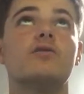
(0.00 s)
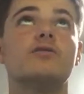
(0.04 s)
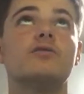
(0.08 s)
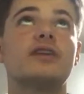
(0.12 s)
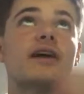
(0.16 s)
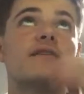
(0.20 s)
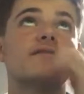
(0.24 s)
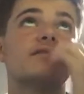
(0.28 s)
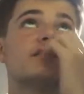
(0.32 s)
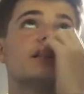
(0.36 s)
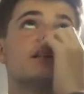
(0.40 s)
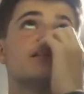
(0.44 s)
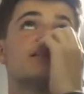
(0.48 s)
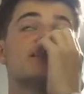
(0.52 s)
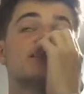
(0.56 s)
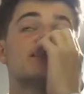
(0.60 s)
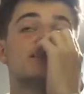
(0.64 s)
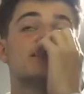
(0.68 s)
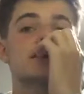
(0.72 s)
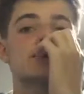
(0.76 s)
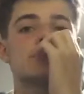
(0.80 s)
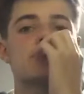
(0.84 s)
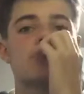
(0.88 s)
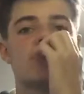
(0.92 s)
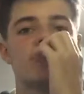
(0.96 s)
And he
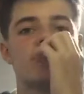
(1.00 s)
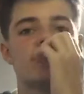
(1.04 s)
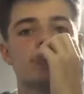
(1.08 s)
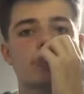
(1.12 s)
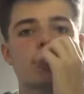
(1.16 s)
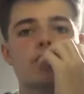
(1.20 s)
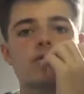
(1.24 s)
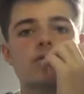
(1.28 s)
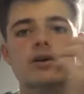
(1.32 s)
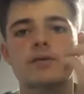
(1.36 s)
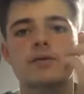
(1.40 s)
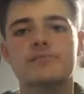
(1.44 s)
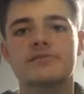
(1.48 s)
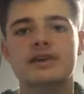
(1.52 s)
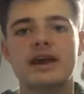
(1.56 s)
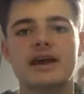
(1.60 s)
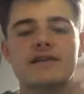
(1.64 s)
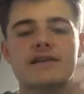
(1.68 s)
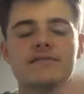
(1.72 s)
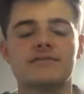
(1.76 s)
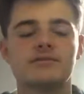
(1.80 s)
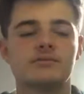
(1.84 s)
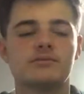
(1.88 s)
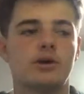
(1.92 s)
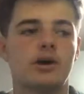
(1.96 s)
looks so devastated to
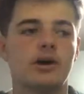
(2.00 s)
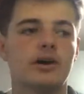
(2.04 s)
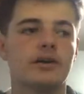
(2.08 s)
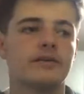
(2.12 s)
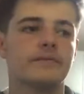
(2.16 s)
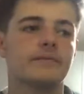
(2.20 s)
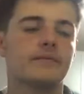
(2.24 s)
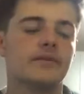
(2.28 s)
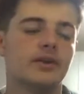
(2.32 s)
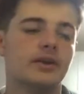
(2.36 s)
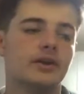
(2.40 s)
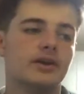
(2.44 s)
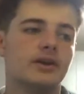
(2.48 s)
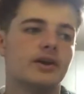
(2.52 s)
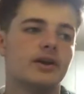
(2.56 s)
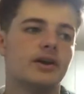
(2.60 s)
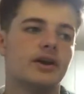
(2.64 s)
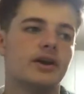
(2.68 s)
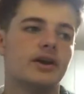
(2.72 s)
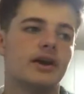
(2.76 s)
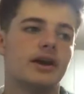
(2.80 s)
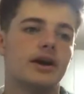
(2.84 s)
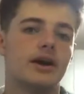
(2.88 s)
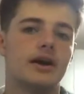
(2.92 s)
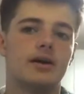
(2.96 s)
come off. But on comes
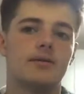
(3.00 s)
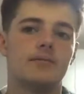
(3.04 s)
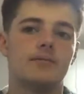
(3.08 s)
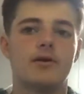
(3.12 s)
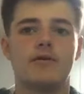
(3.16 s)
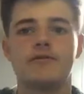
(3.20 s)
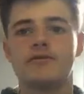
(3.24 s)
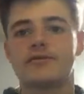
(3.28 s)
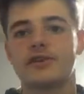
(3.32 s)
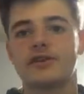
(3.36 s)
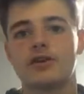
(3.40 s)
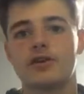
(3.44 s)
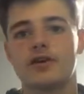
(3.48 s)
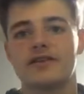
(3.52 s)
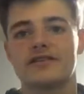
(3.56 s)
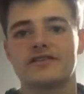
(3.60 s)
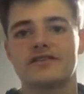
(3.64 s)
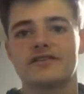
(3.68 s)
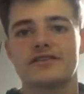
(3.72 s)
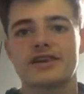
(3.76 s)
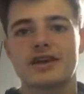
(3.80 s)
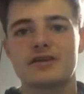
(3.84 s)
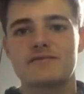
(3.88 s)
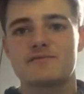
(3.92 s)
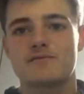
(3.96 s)
Gavin White.
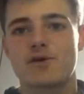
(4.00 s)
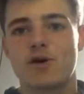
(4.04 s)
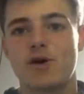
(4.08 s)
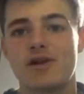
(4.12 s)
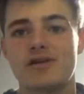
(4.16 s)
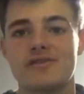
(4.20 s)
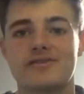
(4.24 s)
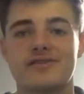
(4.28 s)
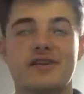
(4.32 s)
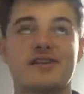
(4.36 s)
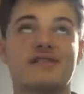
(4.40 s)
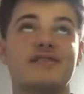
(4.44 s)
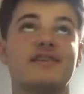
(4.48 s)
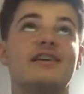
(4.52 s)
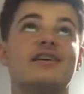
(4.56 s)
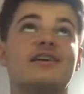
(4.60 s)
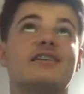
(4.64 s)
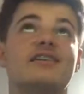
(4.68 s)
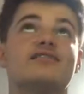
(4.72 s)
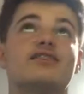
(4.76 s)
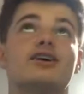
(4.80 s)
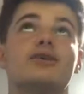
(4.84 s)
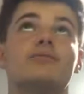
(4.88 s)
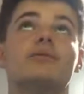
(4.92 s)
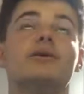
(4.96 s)
Obviously not the same
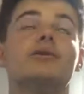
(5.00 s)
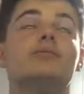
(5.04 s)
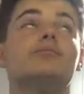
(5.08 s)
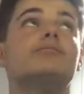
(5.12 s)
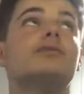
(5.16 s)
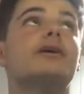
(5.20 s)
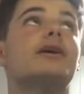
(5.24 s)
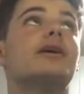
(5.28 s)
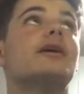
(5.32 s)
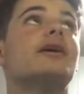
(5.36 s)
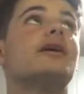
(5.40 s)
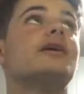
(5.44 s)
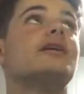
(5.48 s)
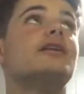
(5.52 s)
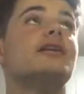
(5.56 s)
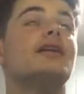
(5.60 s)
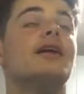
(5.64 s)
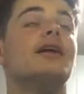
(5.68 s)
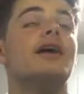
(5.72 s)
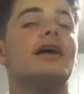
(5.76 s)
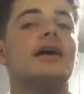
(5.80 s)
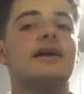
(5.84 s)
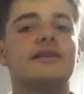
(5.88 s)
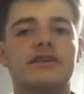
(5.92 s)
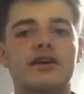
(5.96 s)
quality as Lee Tomlin,
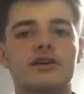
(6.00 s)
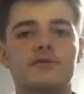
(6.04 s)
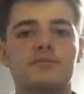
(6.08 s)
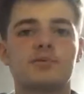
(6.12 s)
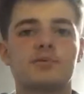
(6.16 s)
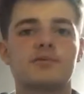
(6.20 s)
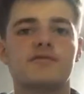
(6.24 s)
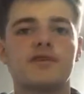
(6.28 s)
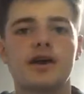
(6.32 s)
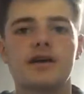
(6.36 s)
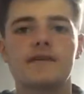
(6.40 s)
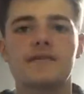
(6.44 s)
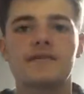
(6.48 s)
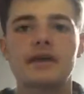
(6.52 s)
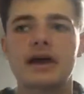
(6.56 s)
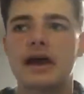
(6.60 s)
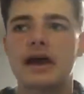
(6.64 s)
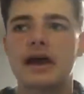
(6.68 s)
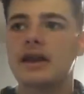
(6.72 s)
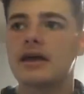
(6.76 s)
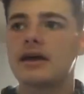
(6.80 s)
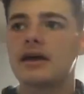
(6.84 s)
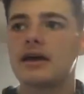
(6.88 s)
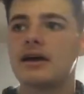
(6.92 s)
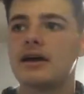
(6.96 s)
but he does
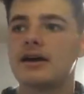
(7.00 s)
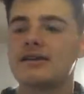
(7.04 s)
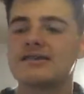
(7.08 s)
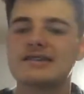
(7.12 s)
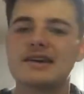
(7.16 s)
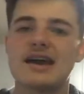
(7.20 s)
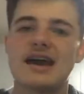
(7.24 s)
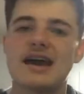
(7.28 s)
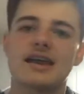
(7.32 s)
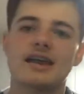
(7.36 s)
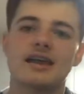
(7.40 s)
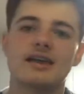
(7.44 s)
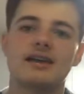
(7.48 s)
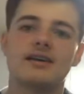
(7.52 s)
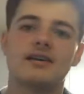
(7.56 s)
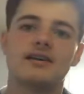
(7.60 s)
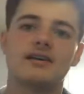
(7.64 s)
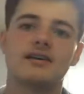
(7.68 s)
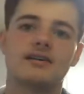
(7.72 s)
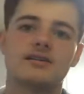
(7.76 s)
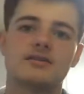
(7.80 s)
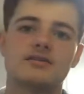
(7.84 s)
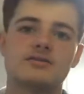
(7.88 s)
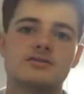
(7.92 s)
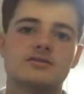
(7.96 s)
provide that
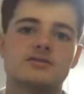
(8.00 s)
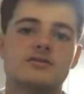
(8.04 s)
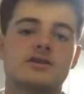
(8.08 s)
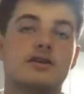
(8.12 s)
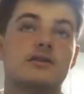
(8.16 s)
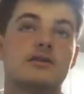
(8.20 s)
attacking